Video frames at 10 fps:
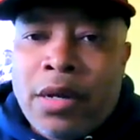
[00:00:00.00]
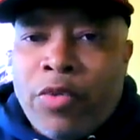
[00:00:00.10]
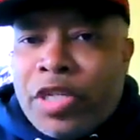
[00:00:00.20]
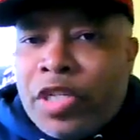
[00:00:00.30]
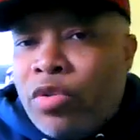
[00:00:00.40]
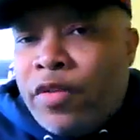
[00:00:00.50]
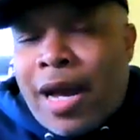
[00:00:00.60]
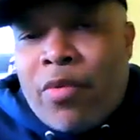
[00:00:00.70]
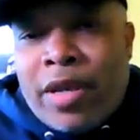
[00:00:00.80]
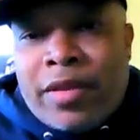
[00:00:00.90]
went to U of
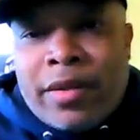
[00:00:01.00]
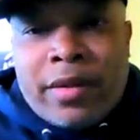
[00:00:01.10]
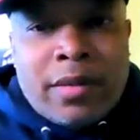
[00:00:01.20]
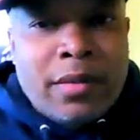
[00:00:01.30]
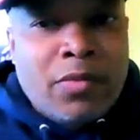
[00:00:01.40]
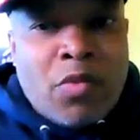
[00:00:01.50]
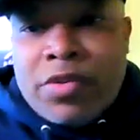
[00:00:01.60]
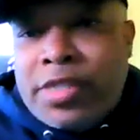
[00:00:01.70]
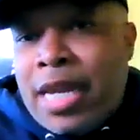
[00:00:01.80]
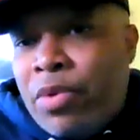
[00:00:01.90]
I with her.
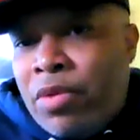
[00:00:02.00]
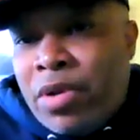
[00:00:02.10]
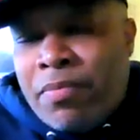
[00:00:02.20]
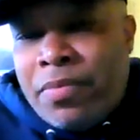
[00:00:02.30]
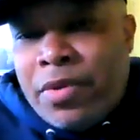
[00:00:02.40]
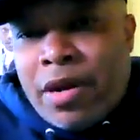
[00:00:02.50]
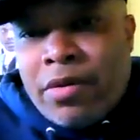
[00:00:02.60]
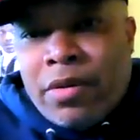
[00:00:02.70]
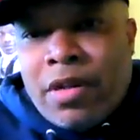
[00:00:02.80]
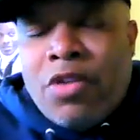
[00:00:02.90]
Won't say we would have,
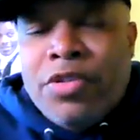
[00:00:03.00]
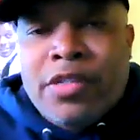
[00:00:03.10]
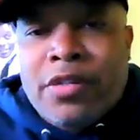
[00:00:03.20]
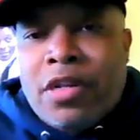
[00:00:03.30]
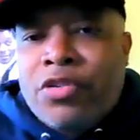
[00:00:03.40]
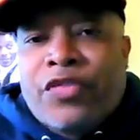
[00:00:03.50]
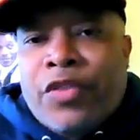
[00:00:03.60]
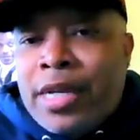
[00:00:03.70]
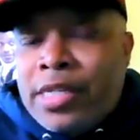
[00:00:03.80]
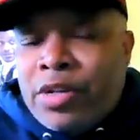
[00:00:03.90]
close
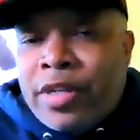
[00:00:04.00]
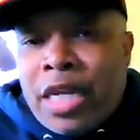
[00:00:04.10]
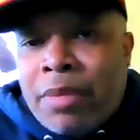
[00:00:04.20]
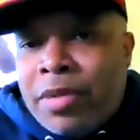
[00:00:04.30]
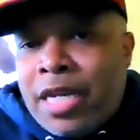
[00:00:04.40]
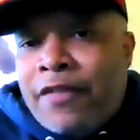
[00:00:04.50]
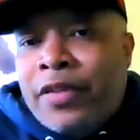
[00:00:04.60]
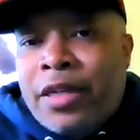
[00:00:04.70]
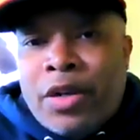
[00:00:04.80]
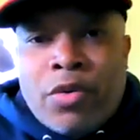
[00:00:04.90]
friends or anything, but
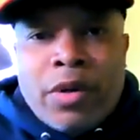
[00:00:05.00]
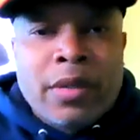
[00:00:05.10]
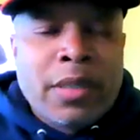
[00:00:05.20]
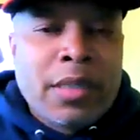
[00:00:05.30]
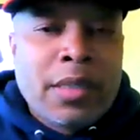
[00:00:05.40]
definitely knew her.